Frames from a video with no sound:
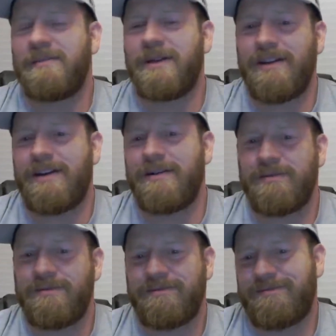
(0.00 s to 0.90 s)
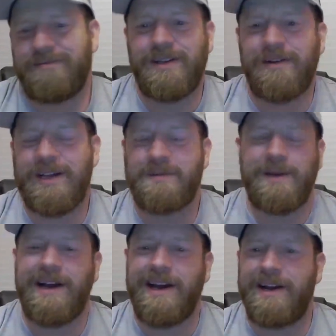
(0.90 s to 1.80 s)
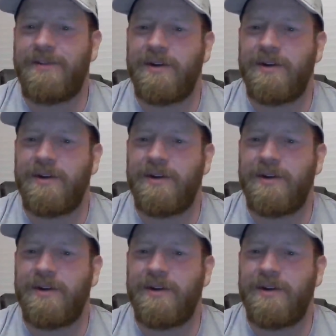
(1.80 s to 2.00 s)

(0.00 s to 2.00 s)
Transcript: but don't ask me to hide if you